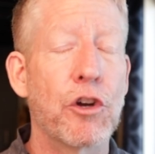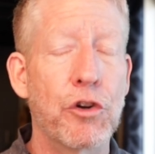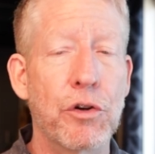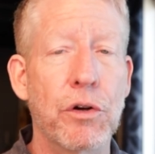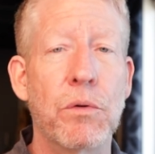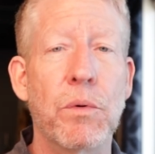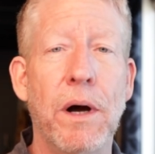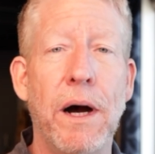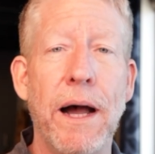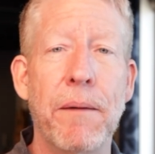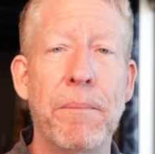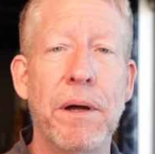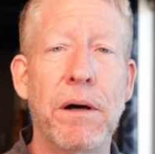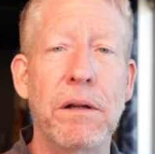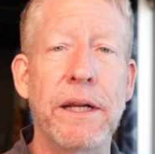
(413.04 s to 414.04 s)
good
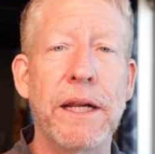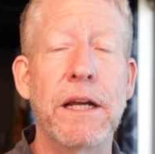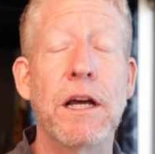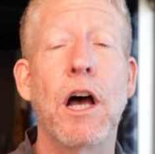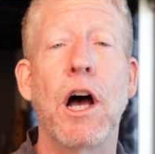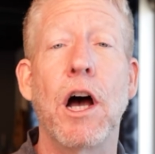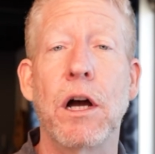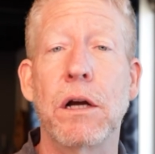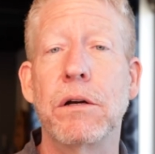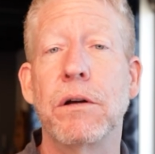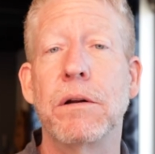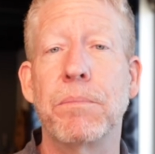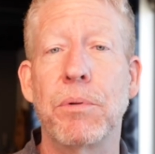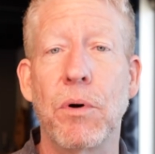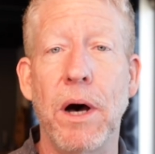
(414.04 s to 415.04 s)
reliability, a
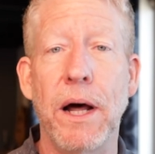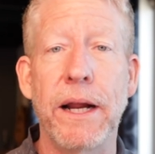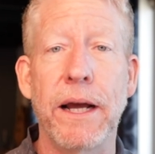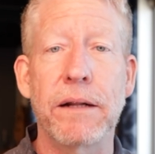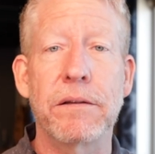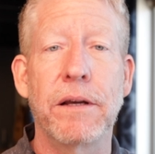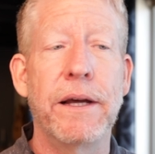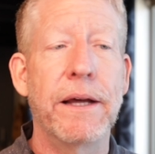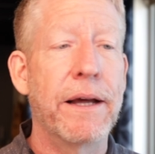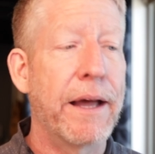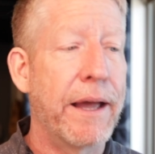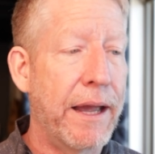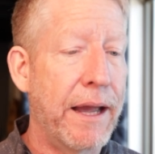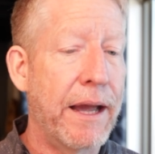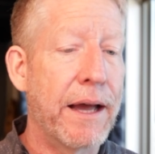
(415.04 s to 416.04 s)
good product.
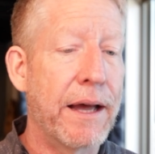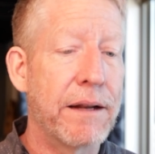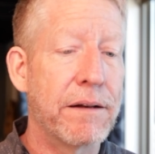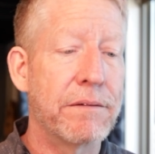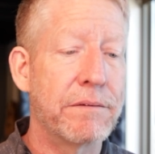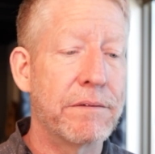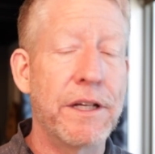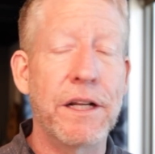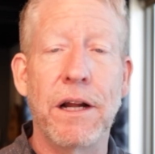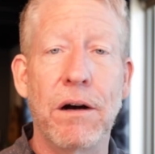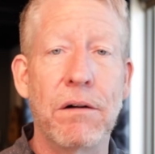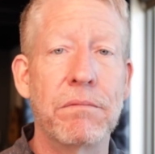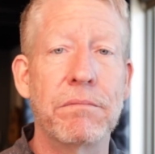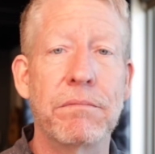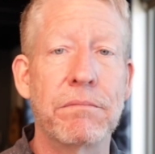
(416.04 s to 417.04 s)
And,
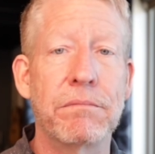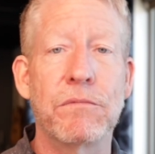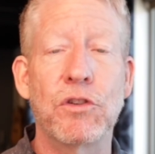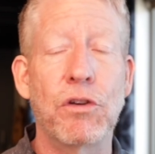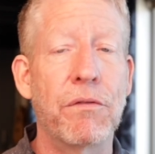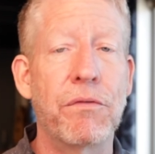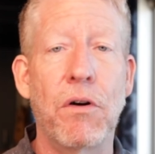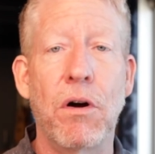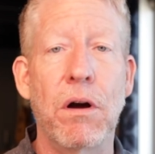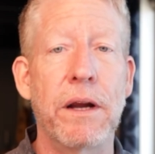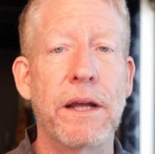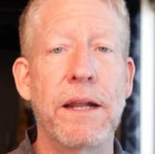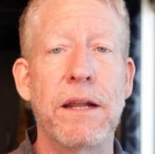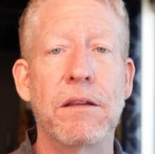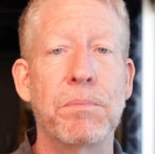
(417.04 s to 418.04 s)
so far
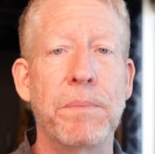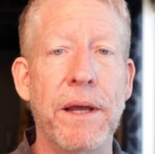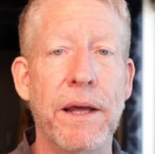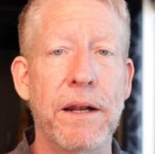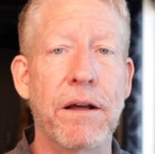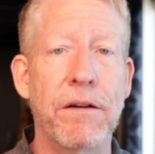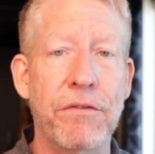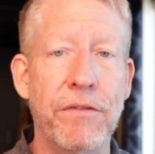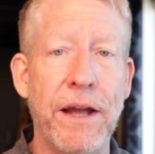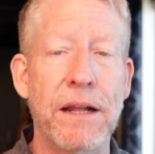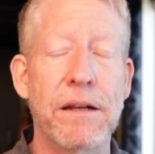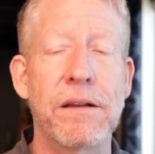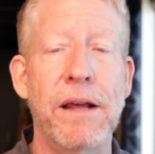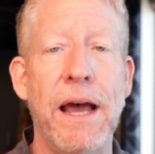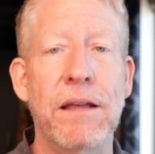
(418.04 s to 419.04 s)
it has been
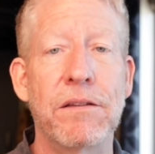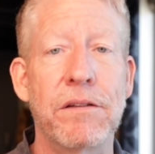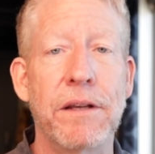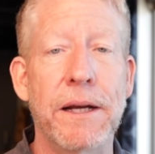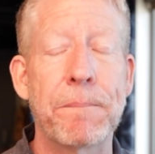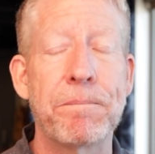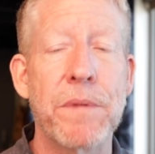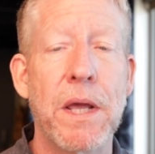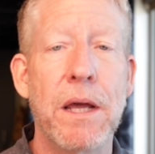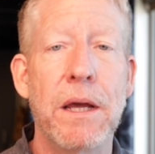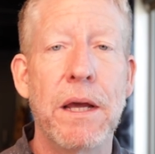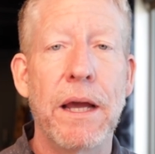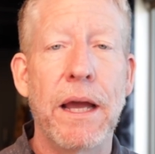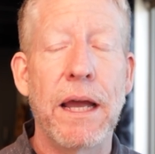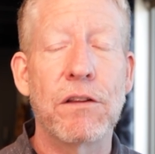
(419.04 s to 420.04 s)
fantastic.
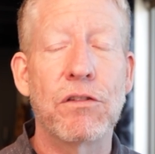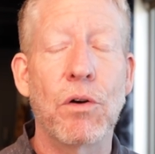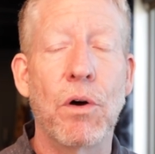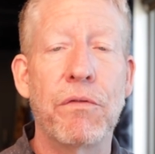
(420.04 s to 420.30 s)
And so